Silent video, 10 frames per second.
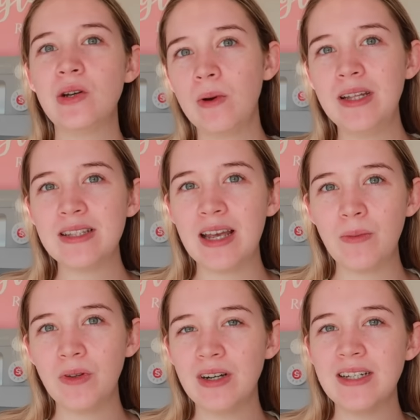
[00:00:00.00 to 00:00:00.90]

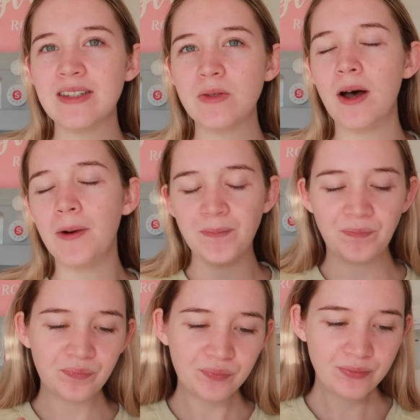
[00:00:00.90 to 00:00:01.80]
Queensland with Reese as well
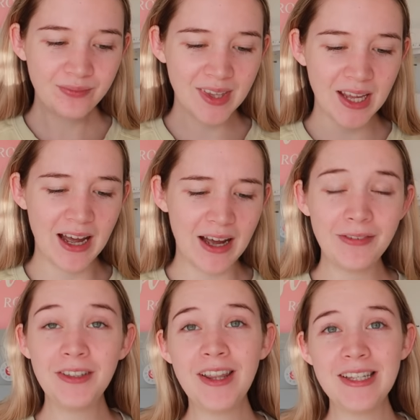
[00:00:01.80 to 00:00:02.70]

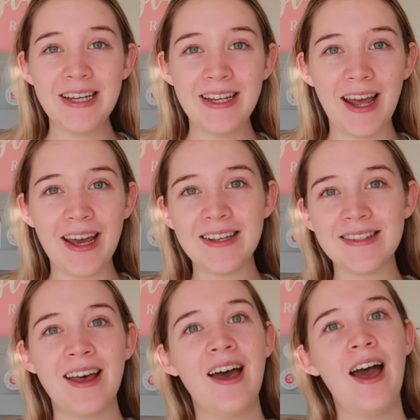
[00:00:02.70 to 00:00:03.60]
for another 10
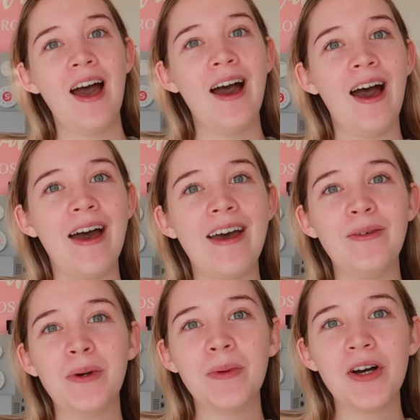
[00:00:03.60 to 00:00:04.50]
days.
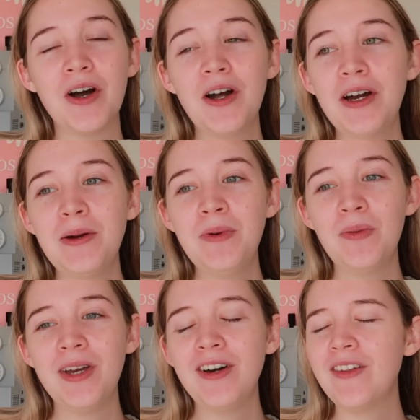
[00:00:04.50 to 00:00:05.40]
And when we got home,
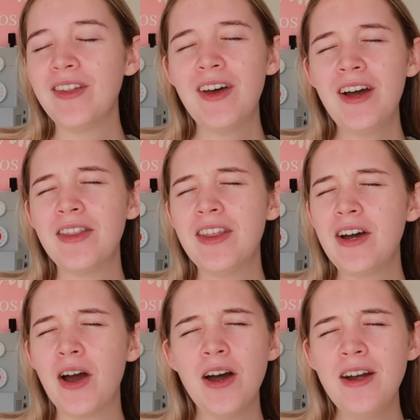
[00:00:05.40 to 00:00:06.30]
we got the
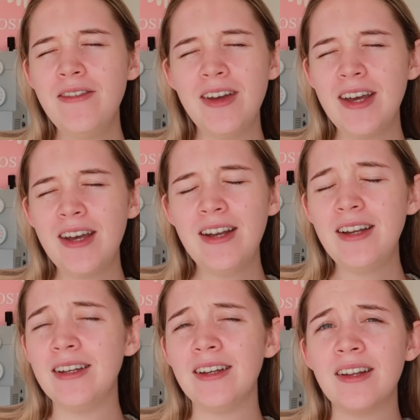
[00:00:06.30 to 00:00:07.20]

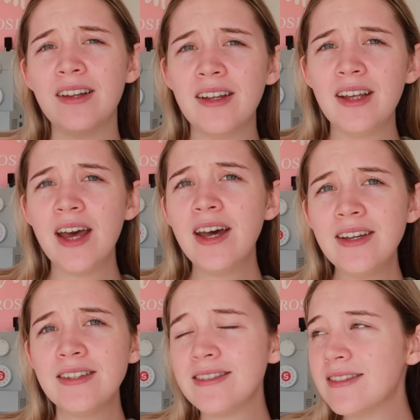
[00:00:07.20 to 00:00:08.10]
COVID.
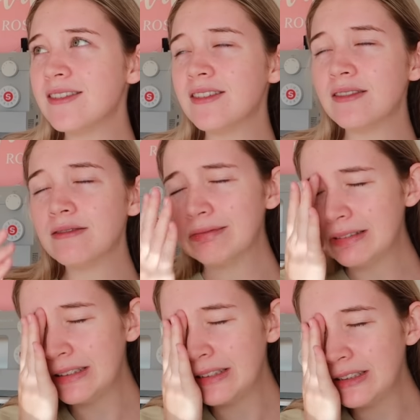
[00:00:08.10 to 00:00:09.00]
Yes.
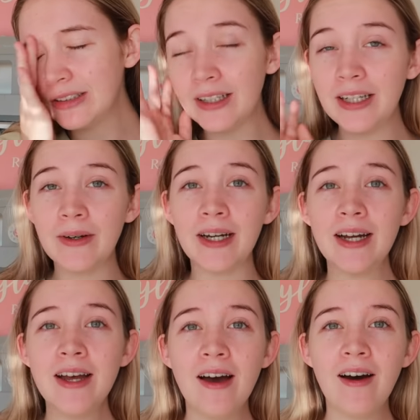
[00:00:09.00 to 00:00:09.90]
Anyway,
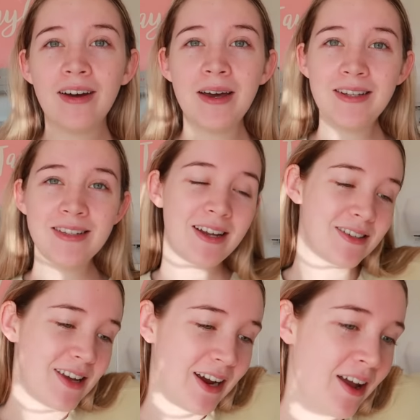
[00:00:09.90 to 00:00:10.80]
I'll get into that in a
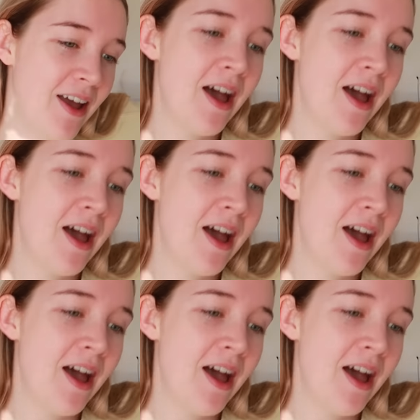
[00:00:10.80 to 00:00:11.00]
sec.